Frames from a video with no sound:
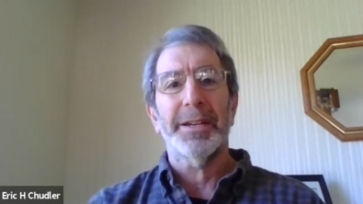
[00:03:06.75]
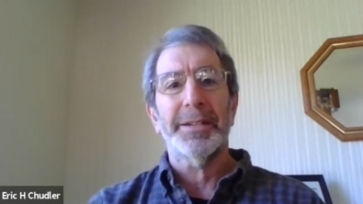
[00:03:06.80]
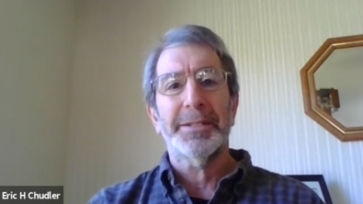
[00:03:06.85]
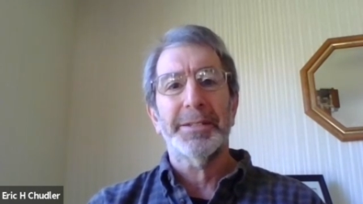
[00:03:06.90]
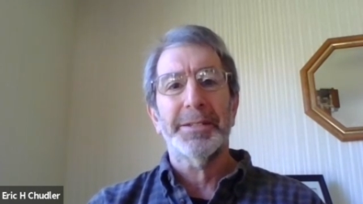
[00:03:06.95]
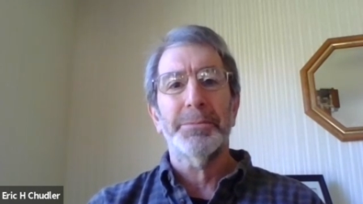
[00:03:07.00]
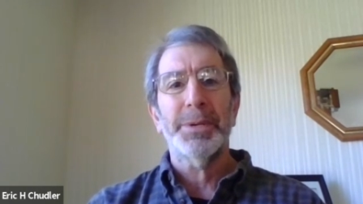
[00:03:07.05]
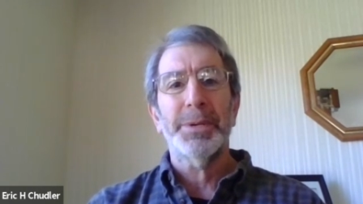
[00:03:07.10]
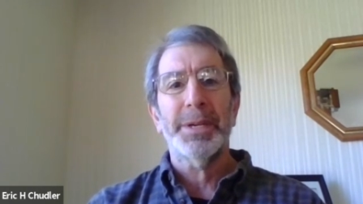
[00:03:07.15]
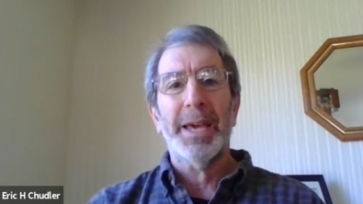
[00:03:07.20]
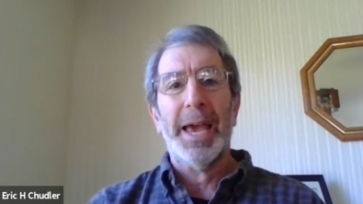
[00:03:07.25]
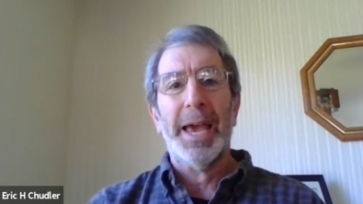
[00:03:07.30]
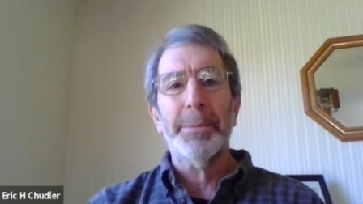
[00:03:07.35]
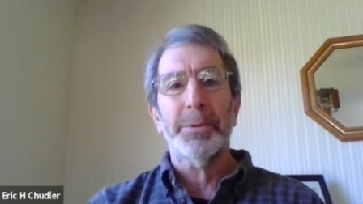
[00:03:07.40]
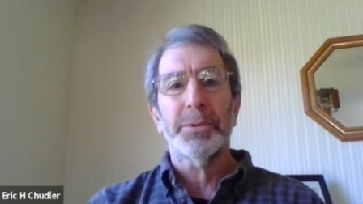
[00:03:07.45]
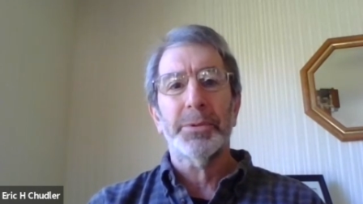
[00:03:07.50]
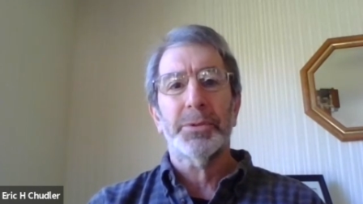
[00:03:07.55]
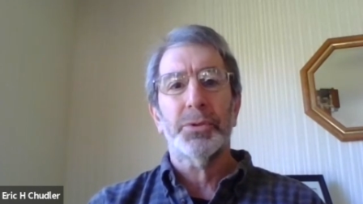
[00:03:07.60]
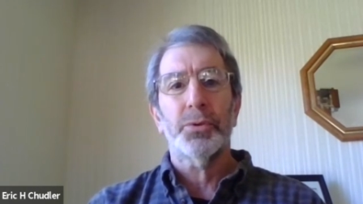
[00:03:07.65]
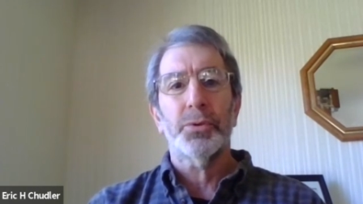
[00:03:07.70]
to be
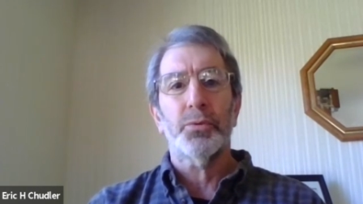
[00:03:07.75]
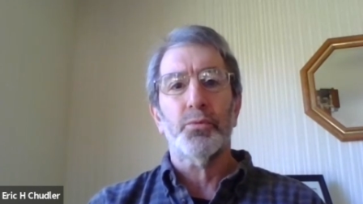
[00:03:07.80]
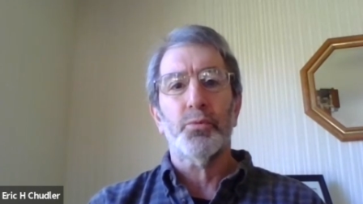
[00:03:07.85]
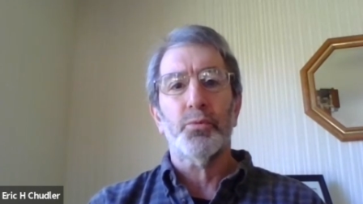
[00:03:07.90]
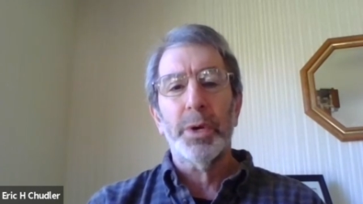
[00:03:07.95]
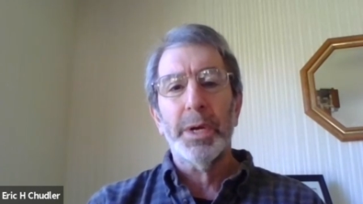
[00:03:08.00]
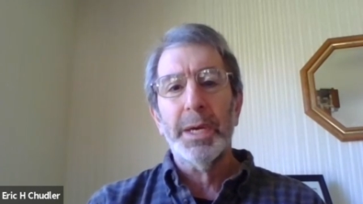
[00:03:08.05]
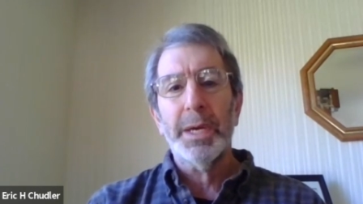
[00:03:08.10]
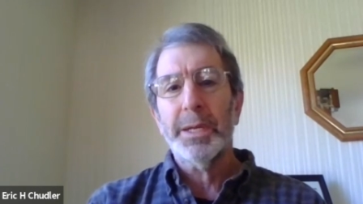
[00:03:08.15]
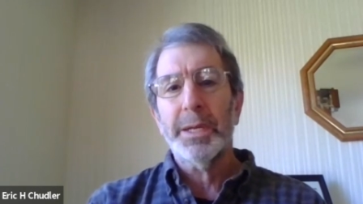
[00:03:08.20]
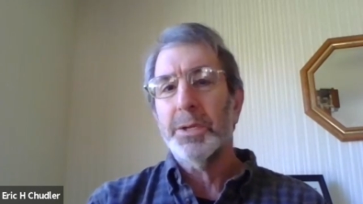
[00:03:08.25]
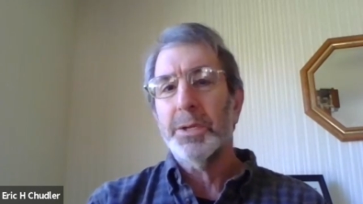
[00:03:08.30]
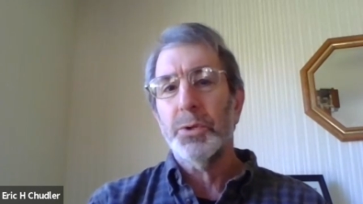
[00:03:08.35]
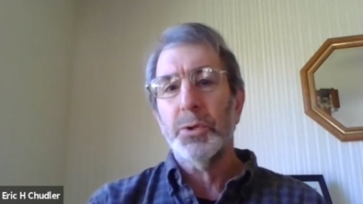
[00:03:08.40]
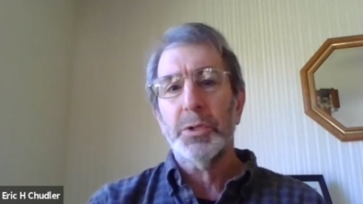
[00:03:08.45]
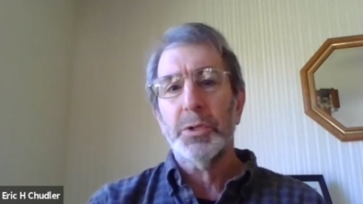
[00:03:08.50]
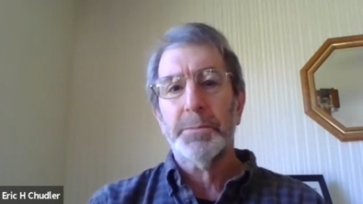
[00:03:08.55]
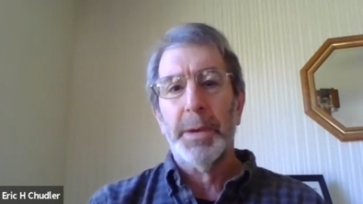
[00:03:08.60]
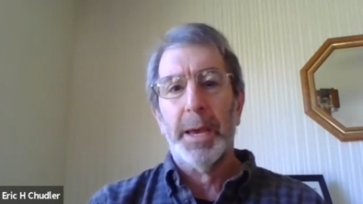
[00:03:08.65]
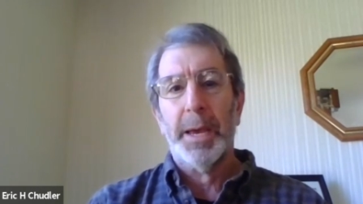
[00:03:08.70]
able to read a
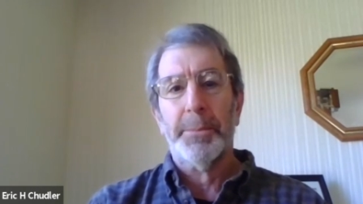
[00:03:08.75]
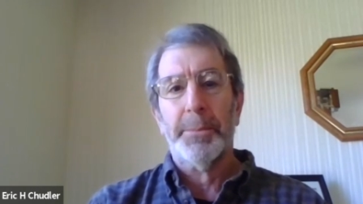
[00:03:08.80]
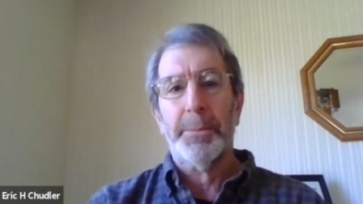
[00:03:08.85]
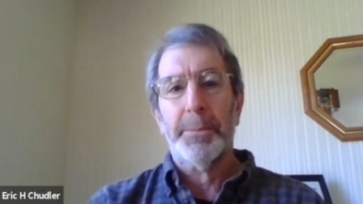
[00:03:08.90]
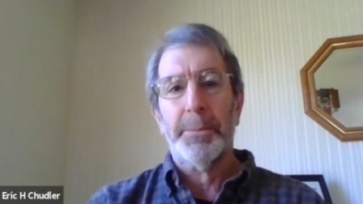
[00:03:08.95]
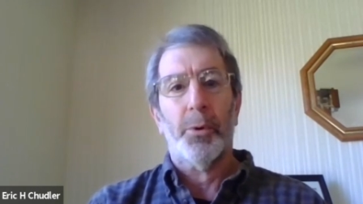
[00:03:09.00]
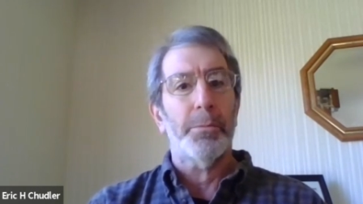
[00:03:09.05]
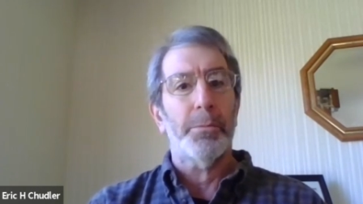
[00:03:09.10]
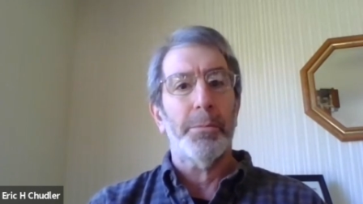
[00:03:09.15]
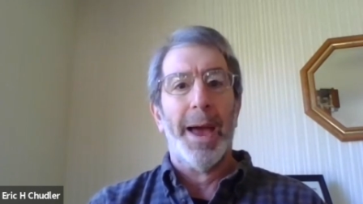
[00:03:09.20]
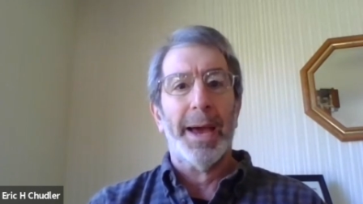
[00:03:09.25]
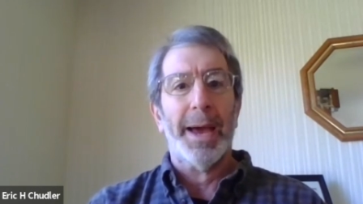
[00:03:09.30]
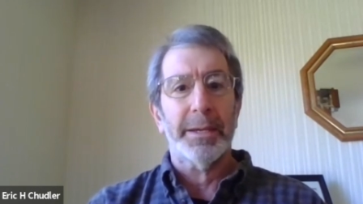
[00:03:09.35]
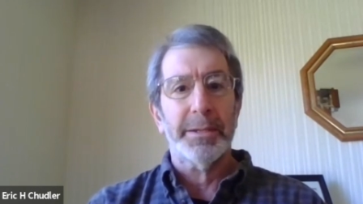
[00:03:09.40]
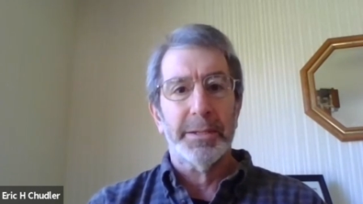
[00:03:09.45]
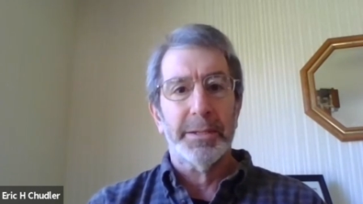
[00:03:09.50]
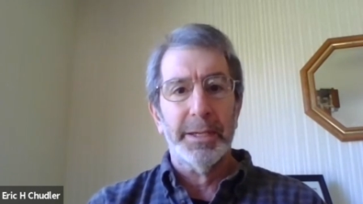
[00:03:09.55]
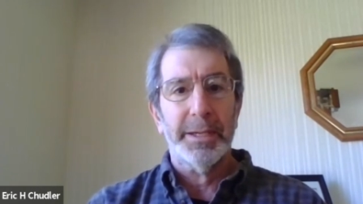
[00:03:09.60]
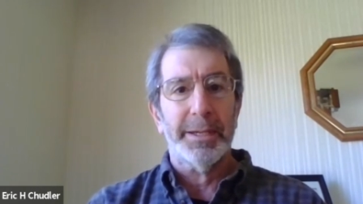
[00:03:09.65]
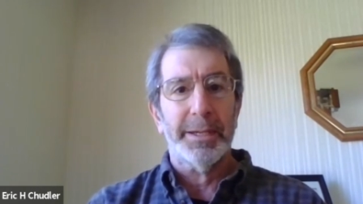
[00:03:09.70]
newspaper or a
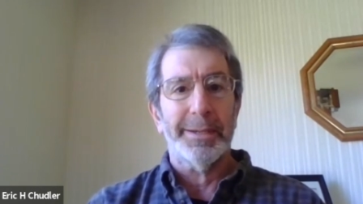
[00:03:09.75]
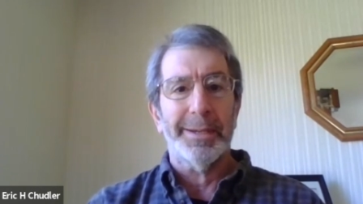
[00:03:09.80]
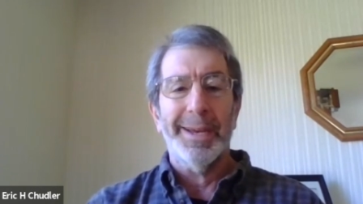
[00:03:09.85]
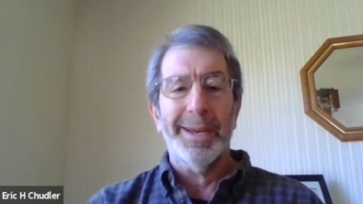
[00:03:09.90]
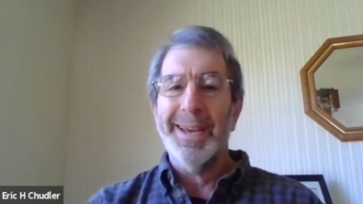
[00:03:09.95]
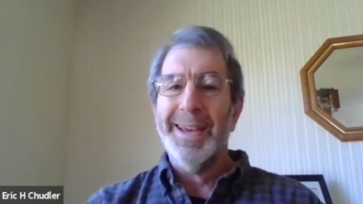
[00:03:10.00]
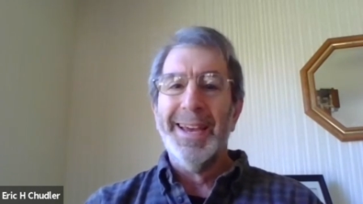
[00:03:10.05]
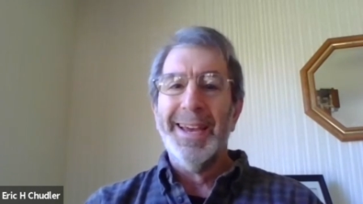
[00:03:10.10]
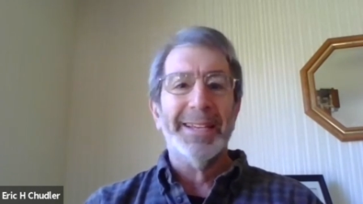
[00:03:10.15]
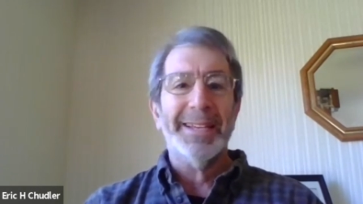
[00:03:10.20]
magazine.